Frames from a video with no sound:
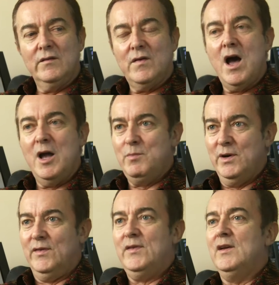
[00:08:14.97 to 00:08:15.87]
of
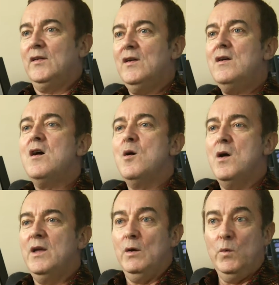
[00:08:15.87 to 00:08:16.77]
hybrid theatre uh,
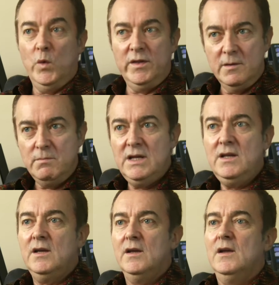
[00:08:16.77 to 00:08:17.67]
uh, within me,